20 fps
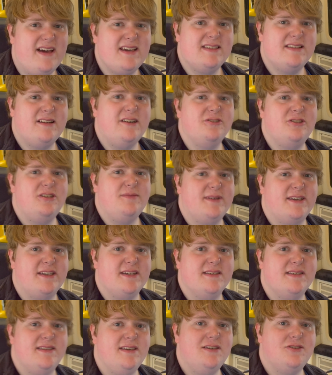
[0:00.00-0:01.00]
is largely
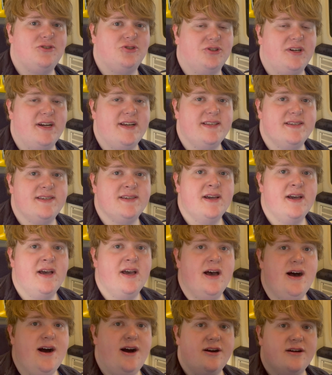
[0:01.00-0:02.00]
because these trains
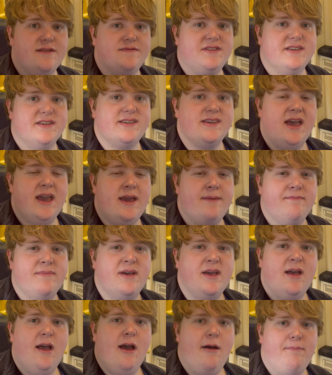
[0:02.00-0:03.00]
are of the
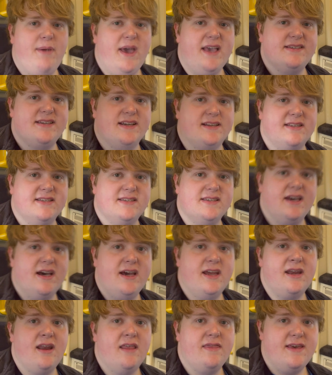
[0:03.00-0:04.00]
same basic
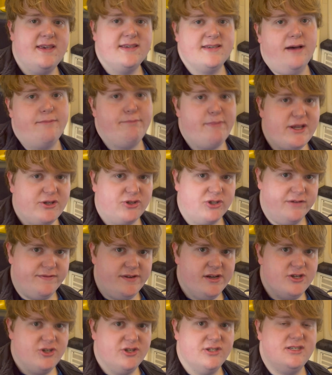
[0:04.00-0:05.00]
design. These are metro
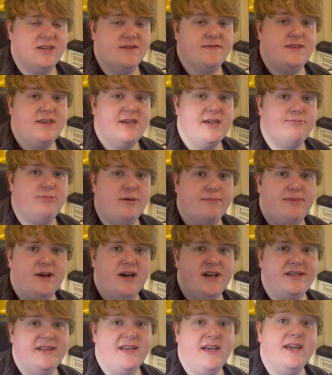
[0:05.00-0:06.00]
versions of the
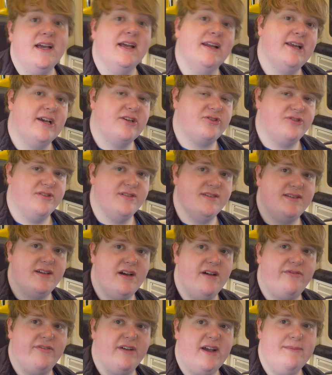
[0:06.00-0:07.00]
Bombardier
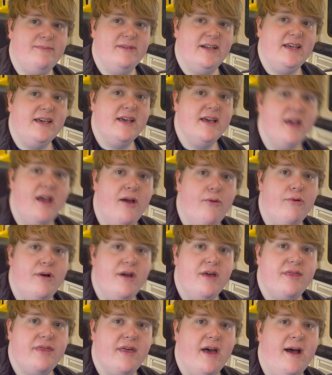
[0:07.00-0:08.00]
Electrostar family
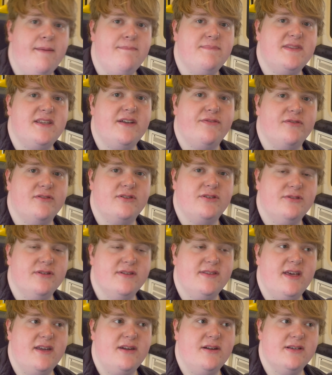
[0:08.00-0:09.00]
with different doors.
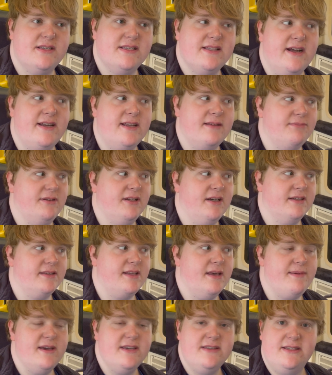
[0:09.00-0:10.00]
They're not sliding plug,
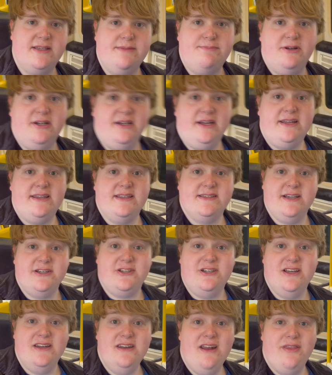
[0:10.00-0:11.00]
they're basically pull-in. There's
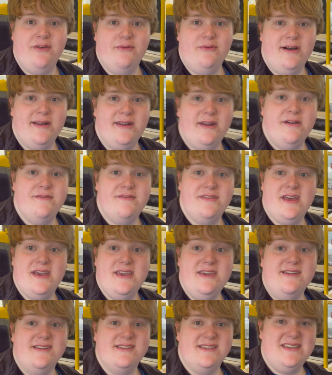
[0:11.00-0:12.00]
actually another one over there,
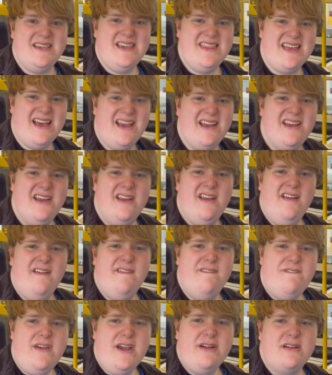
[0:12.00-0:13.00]
you can see that.
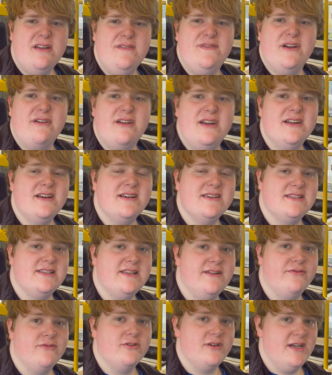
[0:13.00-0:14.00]
Very, very nice
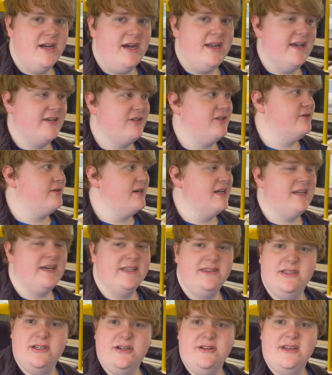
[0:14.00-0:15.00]
livery. I actually quite
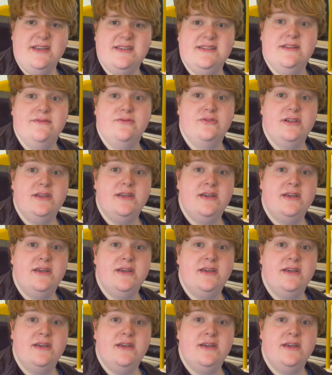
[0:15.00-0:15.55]
like the Connex livery.